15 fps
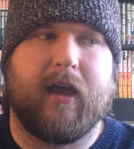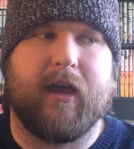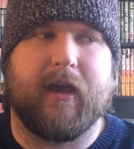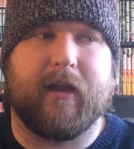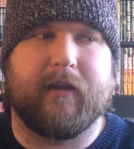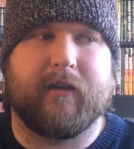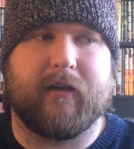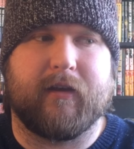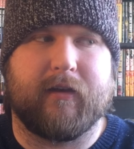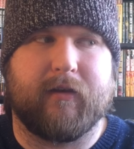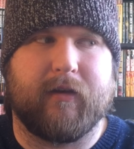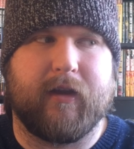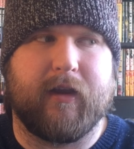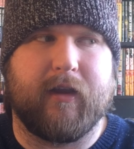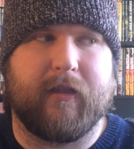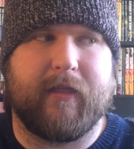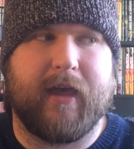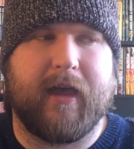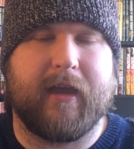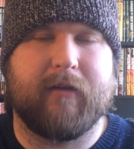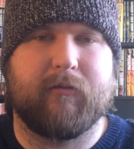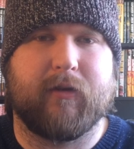and
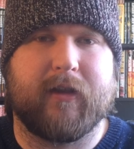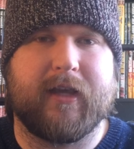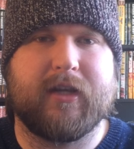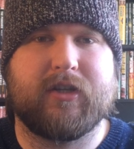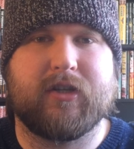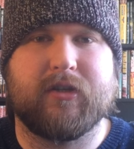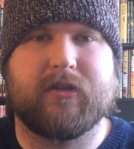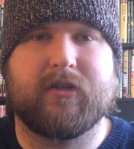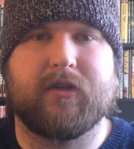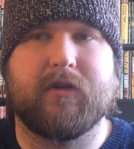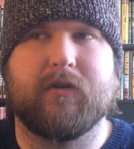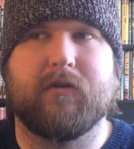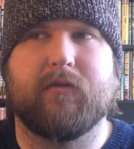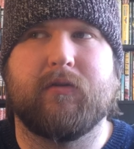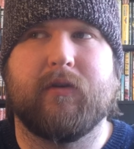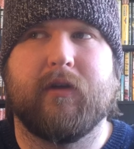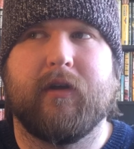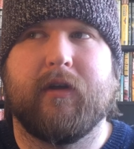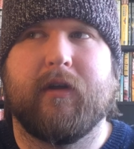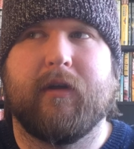that in relation to